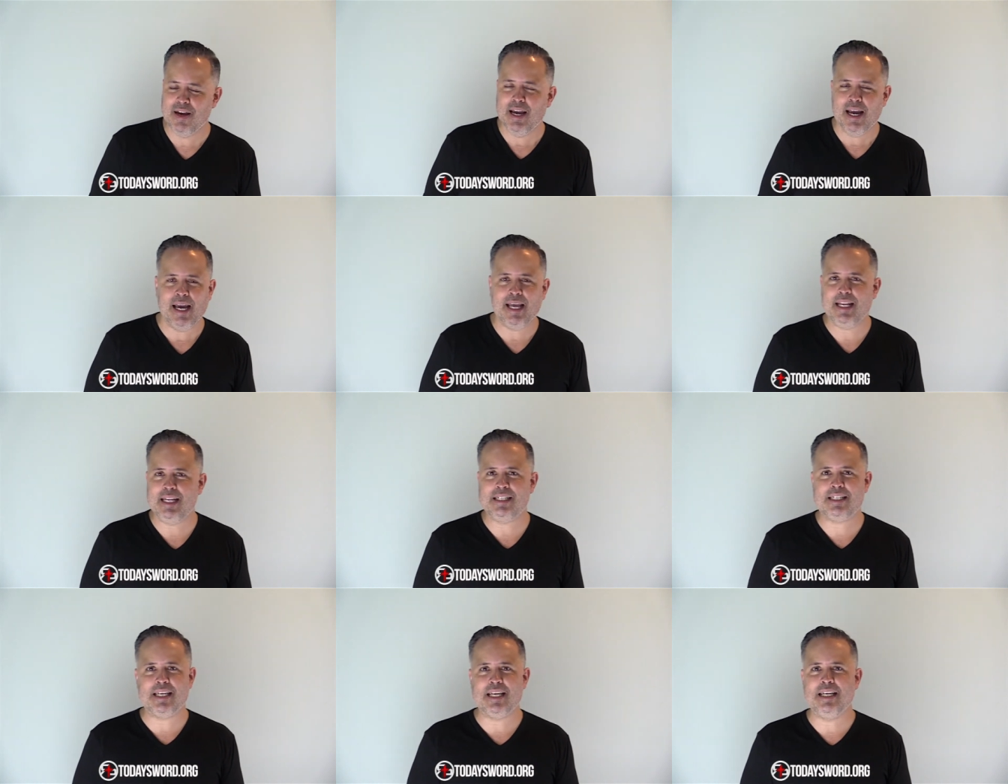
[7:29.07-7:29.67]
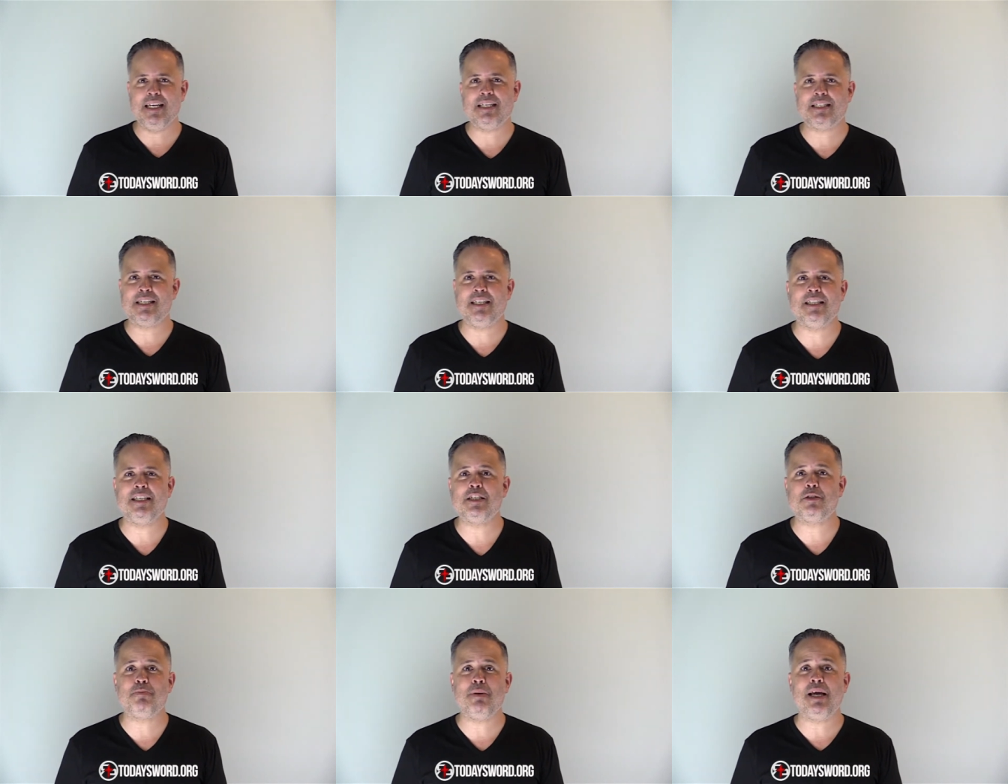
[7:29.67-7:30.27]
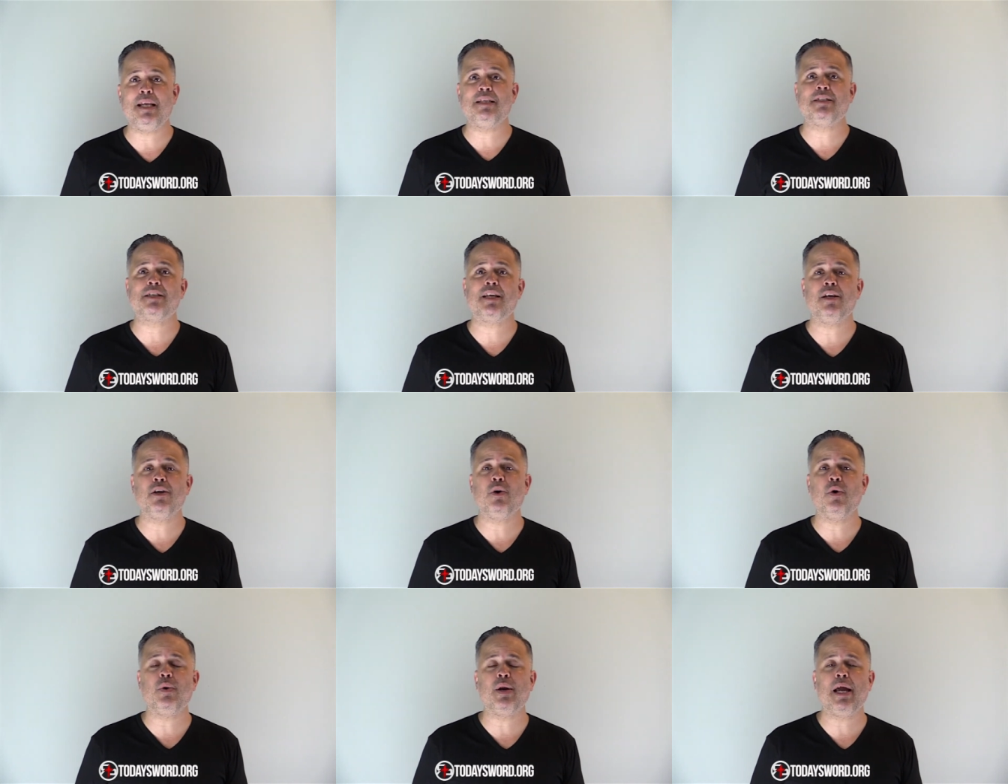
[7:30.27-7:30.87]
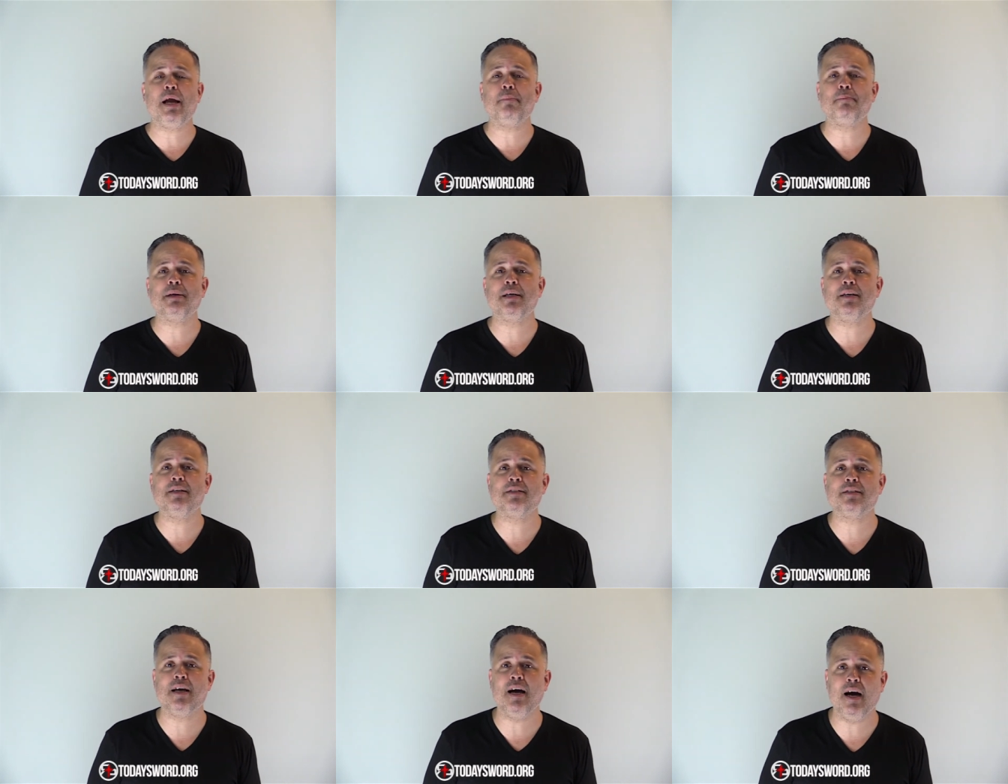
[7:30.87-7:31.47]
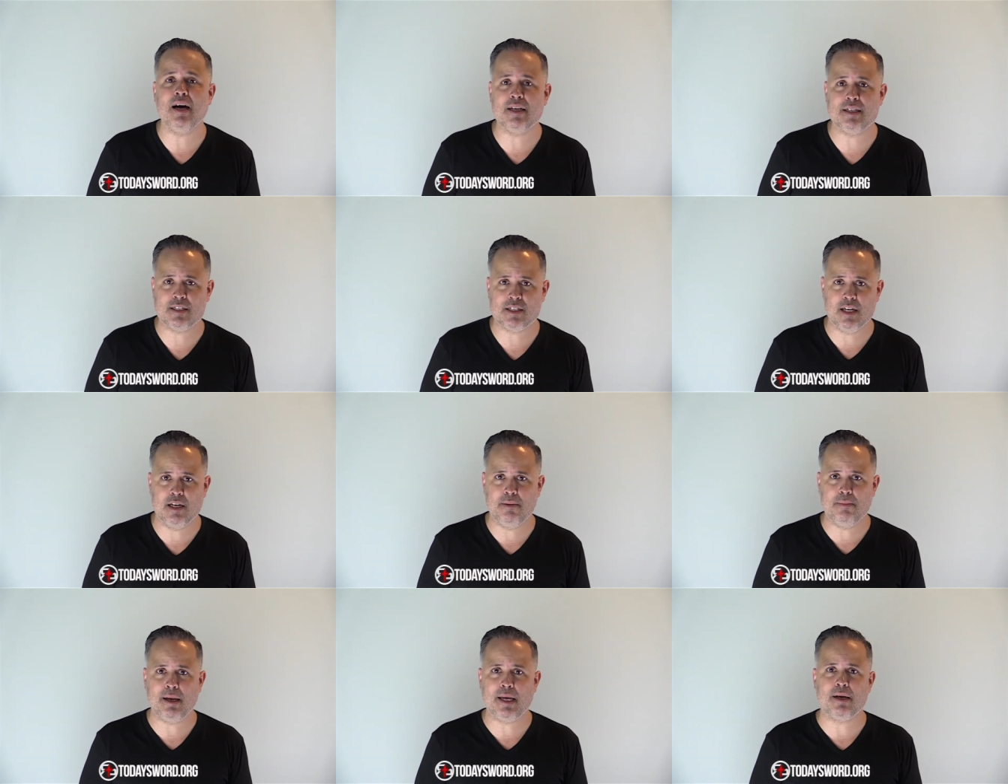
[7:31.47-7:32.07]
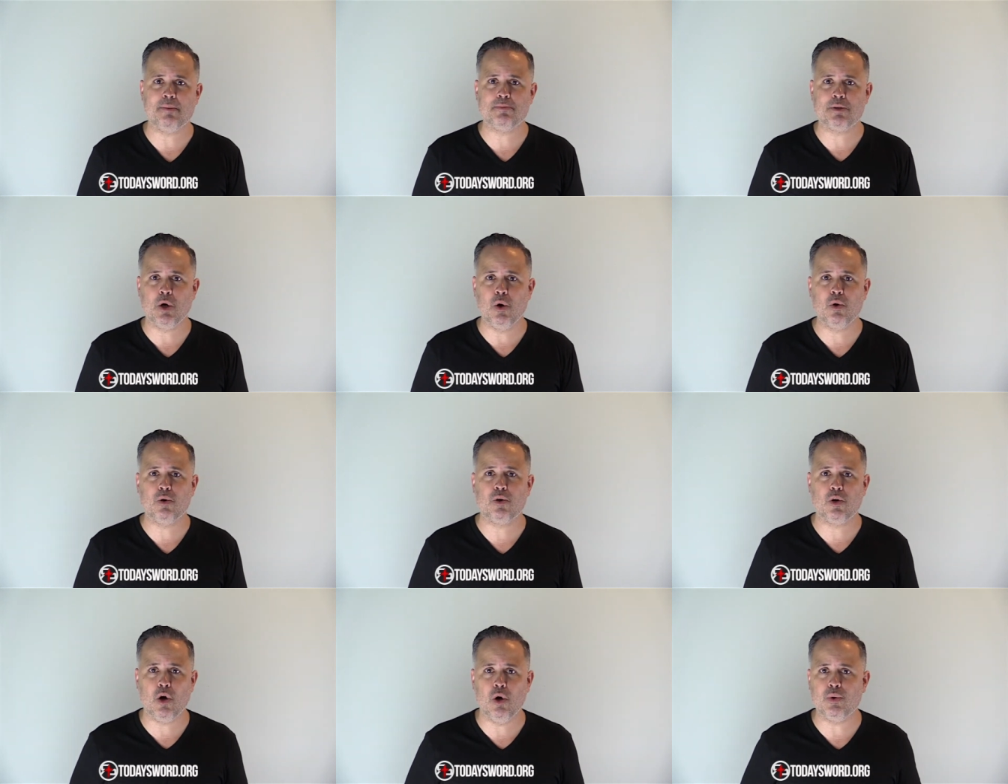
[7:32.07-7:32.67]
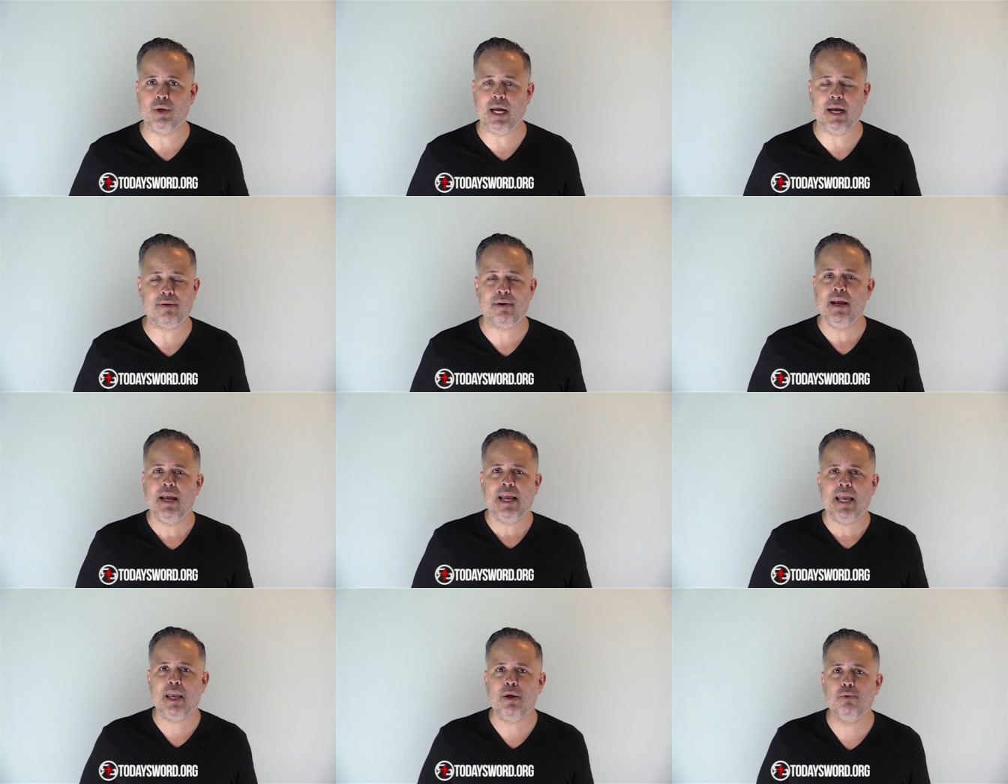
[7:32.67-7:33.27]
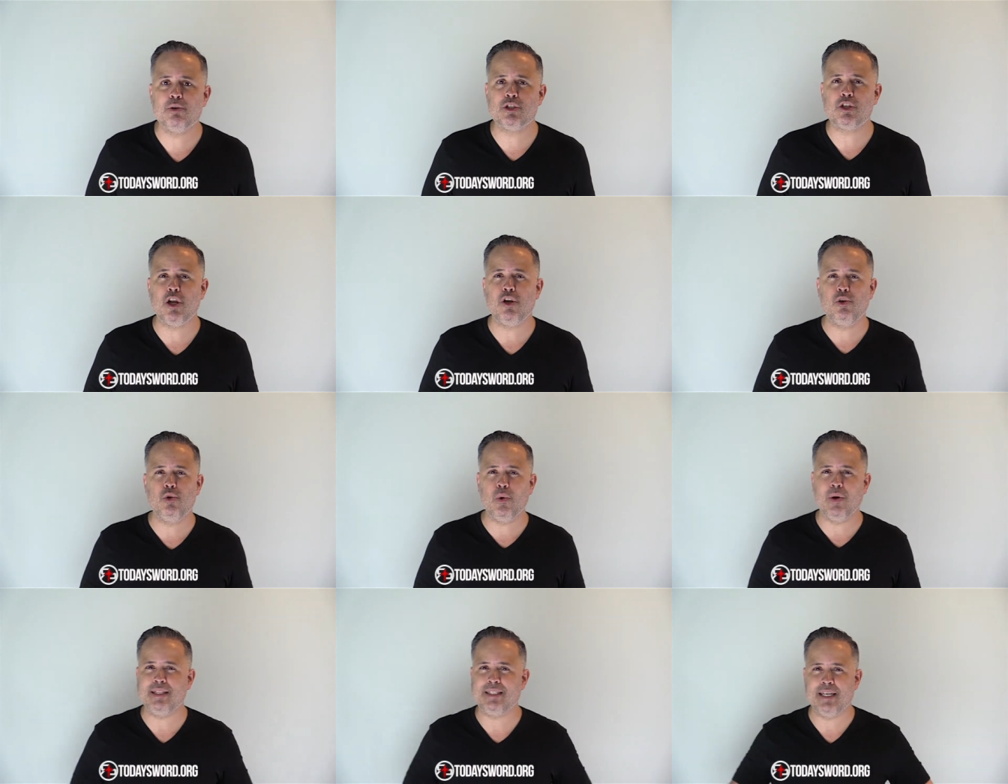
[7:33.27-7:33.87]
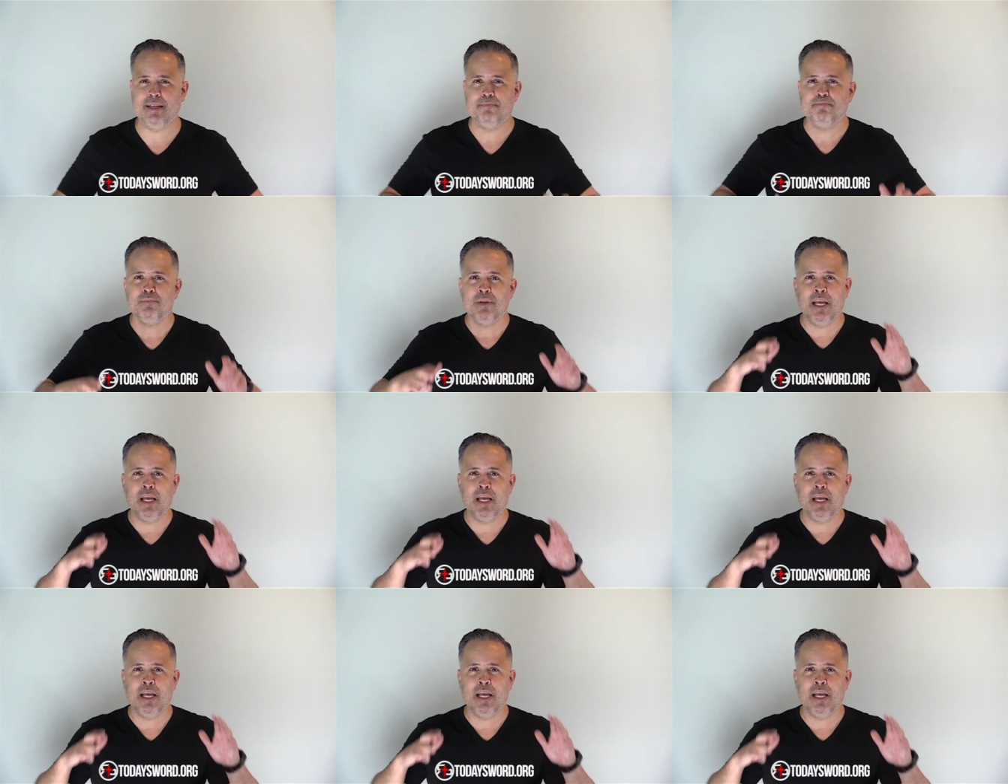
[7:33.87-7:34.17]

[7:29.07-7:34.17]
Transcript: and he said, listen, this man is going to go down because God is going to make him go down. He was anointed.